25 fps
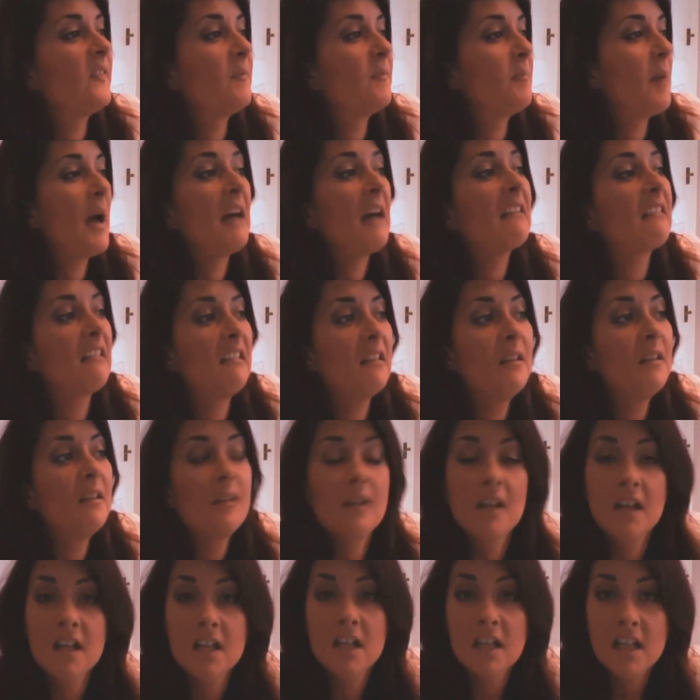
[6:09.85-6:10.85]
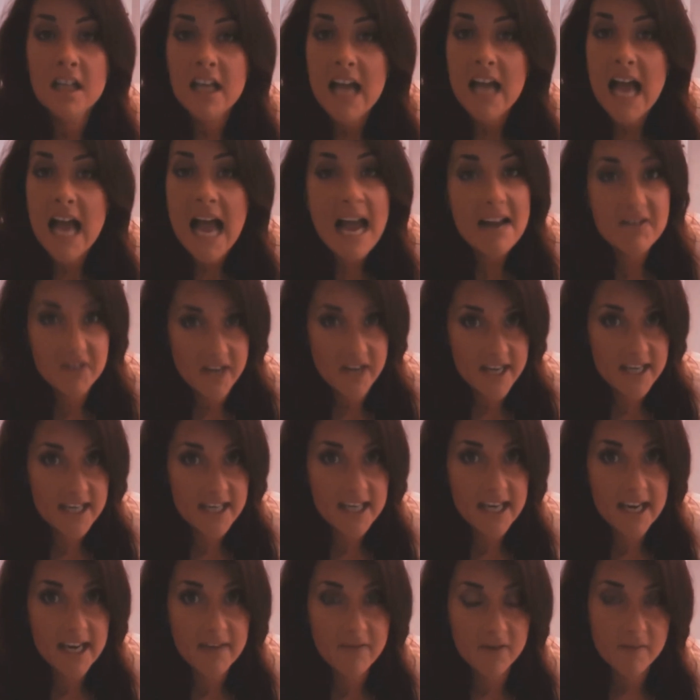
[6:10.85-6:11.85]
puddle at any
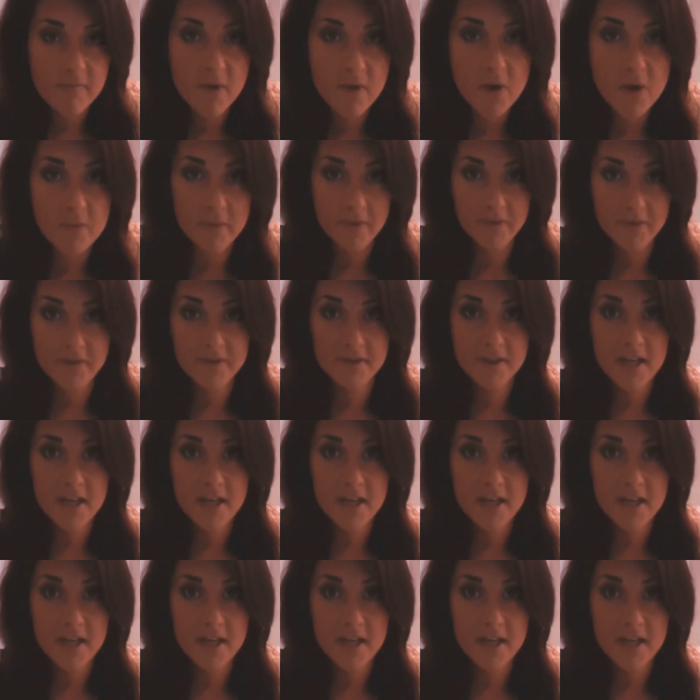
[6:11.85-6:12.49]
given moment.